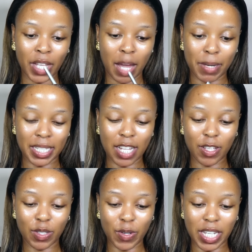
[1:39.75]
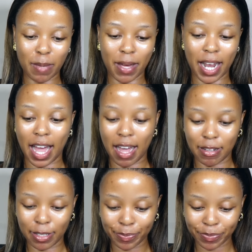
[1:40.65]
I'm gonna tell you a story time about
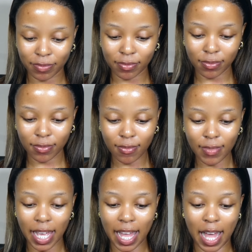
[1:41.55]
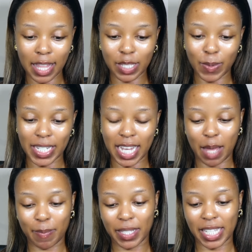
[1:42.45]
how this one
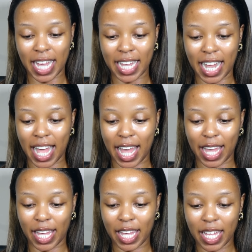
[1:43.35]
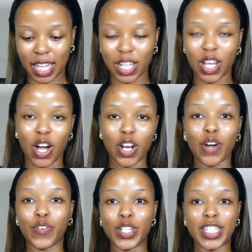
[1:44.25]
time this guy and I, on
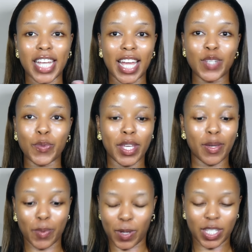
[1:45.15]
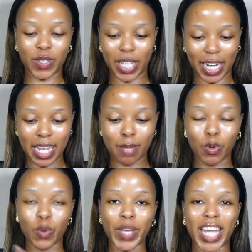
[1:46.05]
our first date, we went to the club,
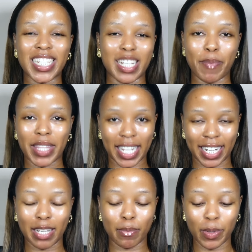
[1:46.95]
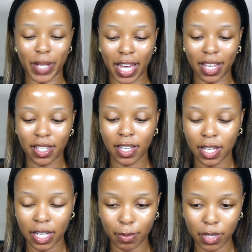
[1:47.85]
or we ended up at the club. Okay,
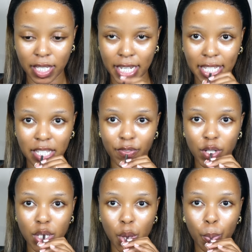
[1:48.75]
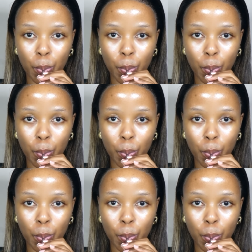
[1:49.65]
let me just taste it first.